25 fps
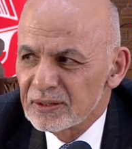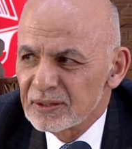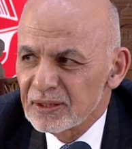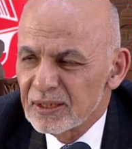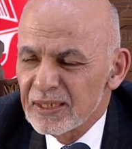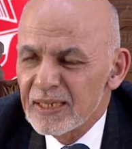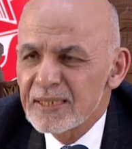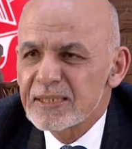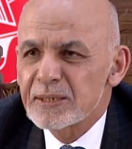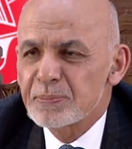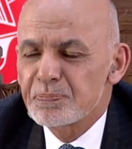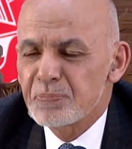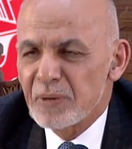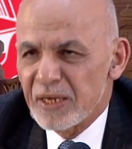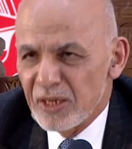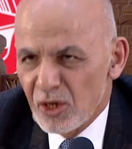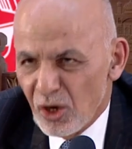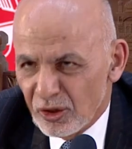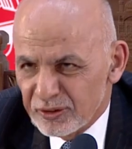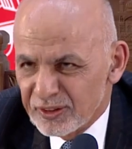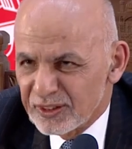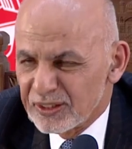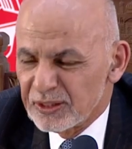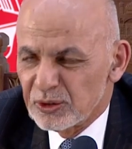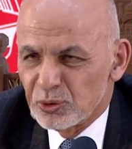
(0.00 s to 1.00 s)
is
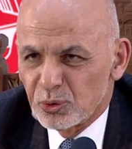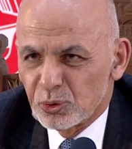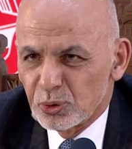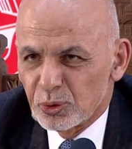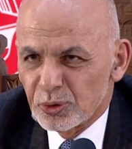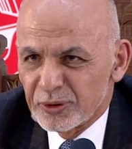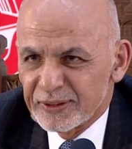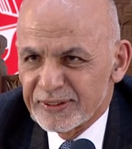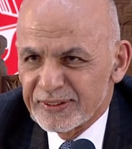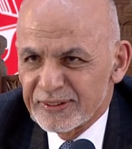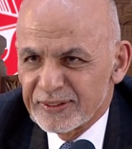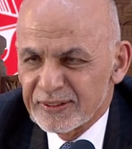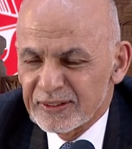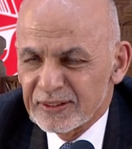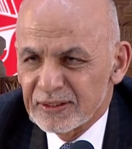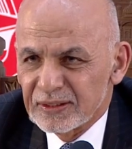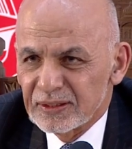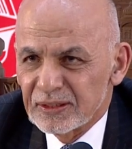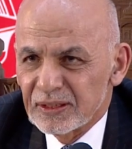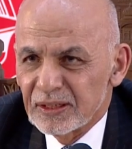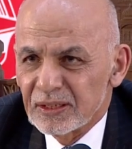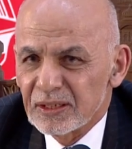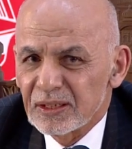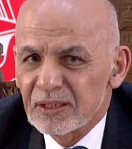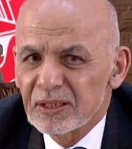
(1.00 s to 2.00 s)
beyond endurance.
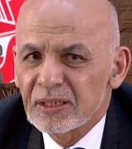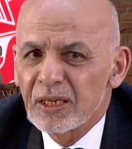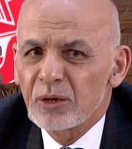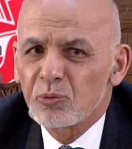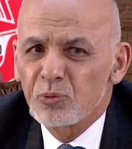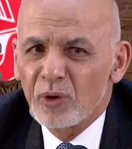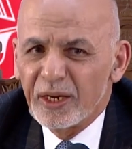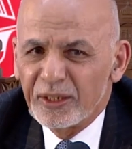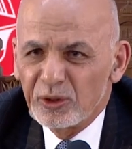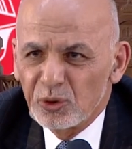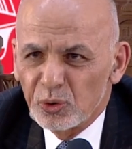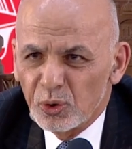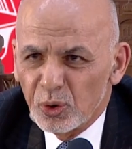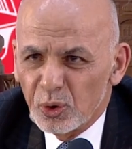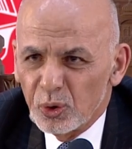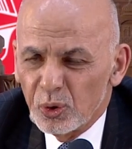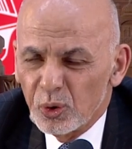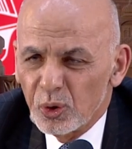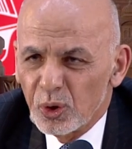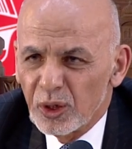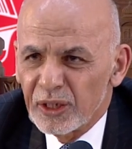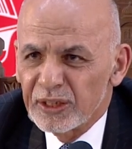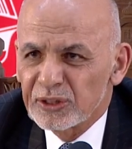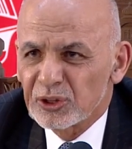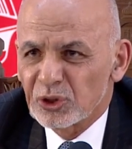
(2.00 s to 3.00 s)
The window
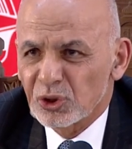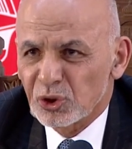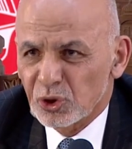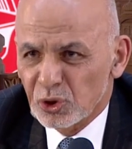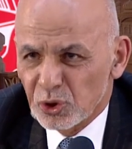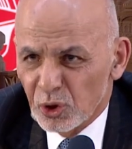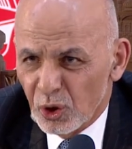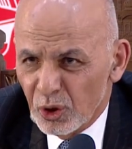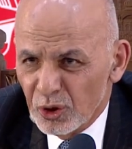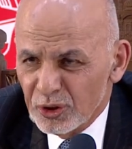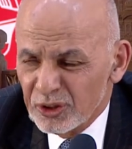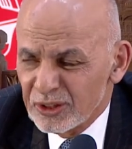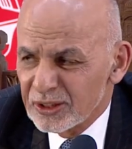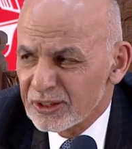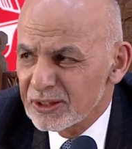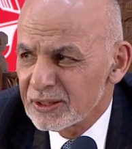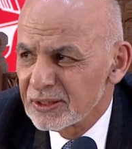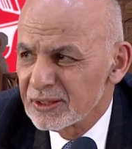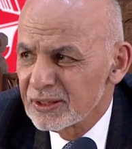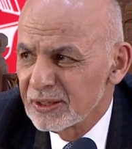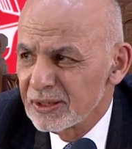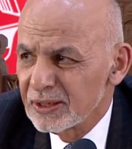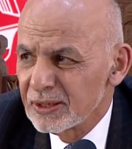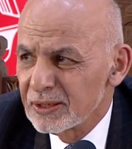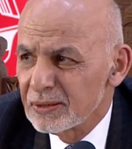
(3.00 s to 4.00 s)
is short.
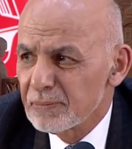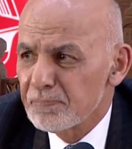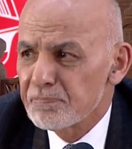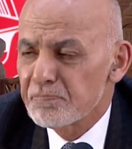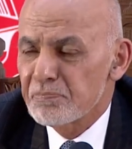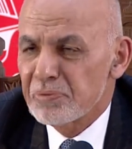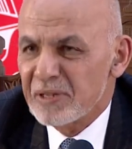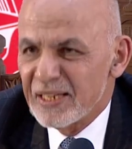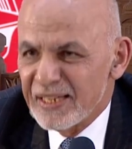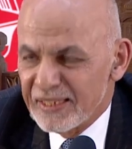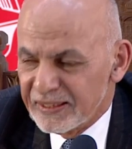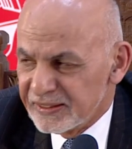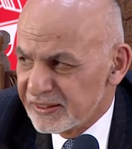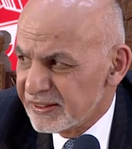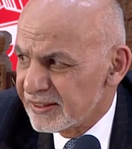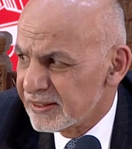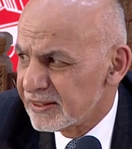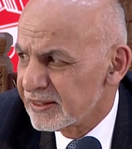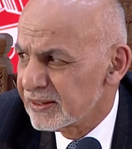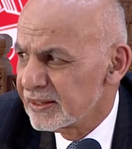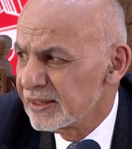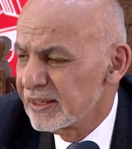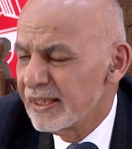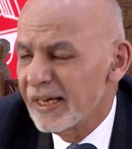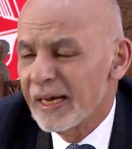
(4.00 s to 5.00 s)
Please
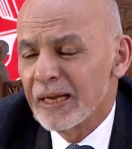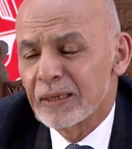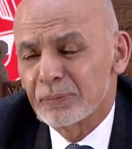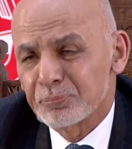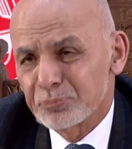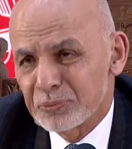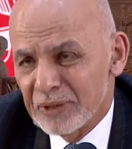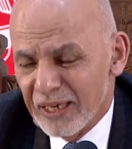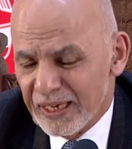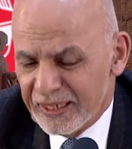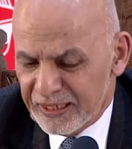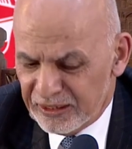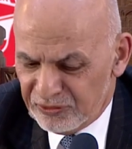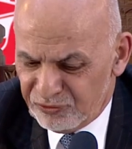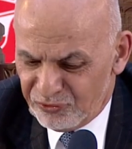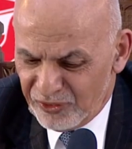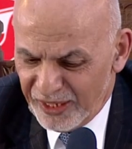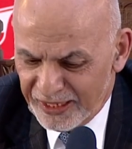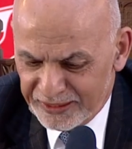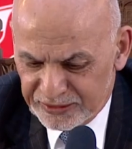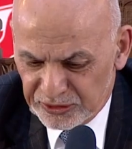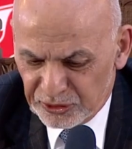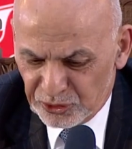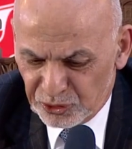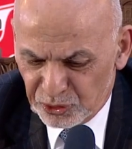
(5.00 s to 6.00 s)
help take
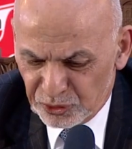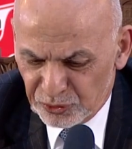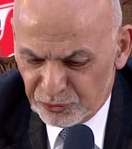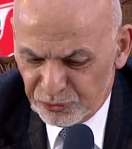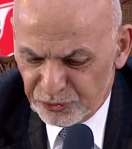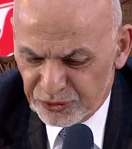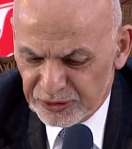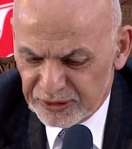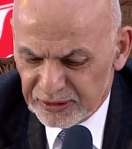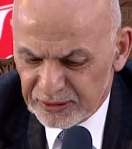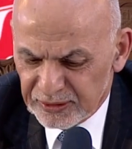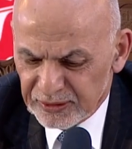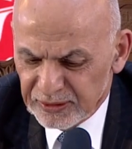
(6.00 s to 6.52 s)
advantage of it.